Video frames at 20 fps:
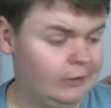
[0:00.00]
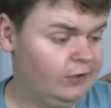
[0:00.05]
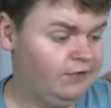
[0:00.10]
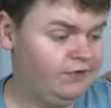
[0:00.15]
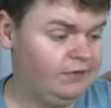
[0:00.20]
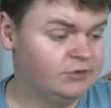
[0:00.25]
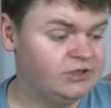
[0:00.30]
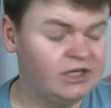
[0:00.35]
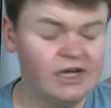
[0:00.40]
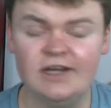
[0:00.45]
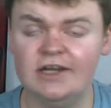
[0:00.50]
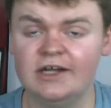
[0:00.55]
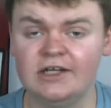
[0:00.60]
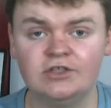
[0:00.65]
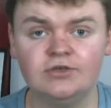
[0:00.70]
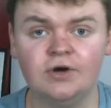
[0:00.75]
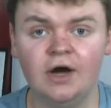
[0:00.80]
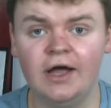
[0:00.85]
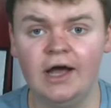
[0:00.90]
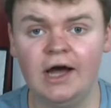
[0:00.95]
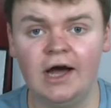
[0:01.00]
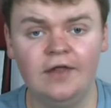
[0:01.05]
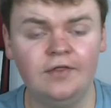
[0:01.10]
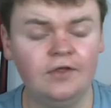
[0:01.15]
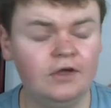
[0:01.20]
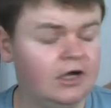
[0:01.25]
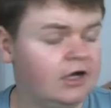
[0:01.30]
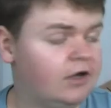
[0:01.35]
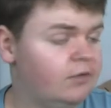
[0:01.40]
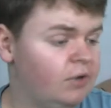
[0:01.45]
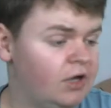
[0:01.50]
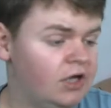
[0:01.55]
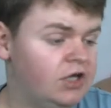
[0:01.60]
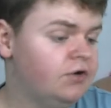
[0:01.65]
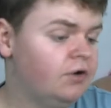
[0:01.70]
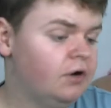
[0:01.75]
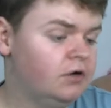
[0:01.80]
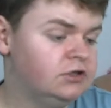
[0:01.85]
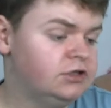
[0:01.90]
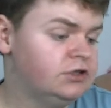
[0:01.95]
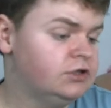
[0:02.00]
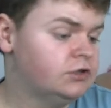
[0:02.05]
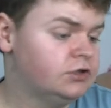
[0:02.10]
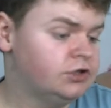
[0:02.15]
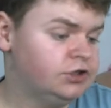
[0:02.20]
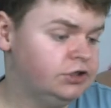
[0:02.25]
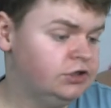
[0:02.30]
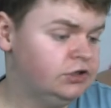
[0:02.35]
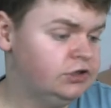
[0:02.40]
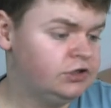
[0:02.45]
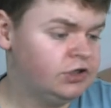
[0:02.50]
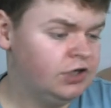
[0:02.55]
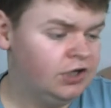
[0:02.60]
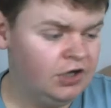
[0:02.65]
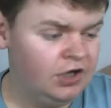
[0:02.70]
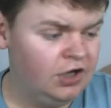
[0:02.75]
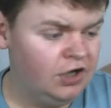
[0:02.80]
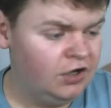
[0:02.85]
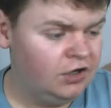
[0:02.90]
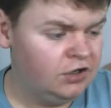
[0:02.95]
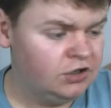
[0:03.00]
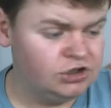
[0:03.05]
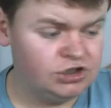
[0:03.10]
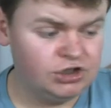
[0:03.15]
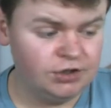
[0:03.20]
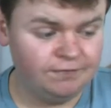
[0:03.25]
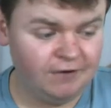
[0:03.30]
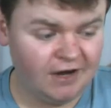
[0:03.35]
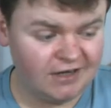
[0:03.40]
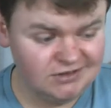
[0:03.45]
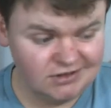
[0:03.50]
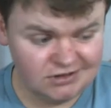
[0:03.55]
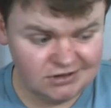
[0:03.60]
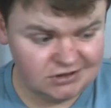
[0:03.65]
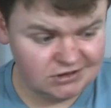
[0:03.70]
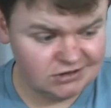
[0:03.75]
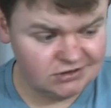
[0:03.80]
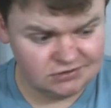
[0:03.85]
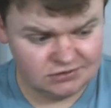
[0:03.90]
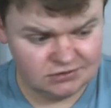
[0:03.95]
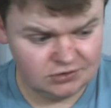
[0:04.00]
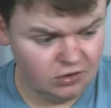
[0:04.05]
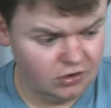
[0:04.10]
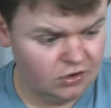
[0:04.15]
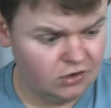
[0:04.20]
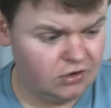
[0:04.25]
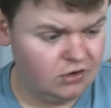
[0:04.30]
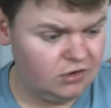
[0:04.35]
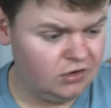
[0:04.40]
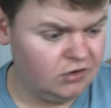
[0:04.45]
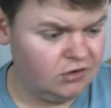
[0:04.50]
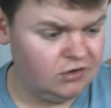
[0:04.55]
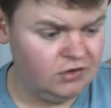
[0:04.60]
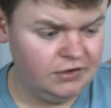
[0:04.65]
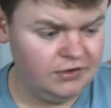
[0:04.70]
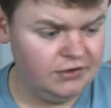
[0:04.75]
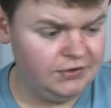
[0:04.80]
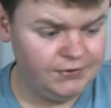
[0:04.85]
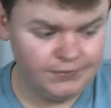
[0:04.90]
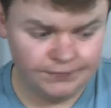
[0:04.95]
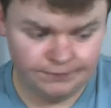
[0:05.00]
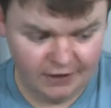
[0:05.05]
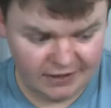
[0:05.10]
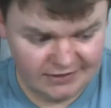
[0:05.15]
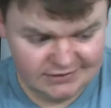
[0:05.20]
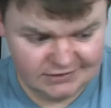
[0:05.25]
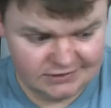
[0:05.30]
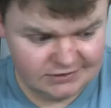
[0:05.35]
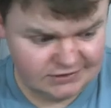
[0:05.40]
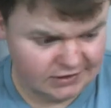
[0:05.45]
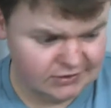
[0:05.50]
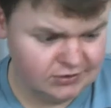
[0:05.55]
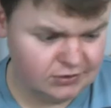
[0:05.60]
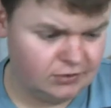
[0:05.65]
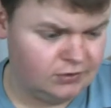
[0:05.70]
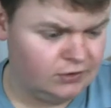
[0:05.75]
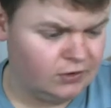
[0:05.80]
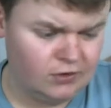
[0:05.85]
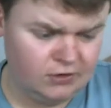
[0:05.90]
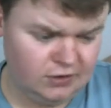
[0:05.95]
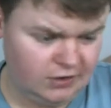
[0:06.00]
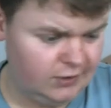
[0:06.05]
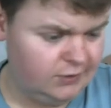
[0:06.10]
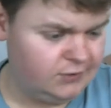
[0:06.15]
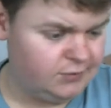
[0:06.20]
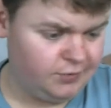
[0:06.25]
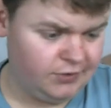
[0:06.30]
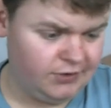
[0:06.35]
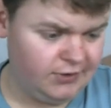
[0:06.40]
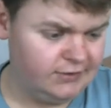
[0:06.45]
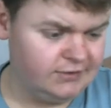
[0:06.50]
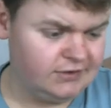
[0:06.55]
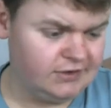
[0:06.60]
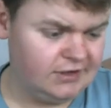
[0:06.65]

know if I'm saying this right either, you can make your own deductions. Javance, or Javance, I don't know how to pronounce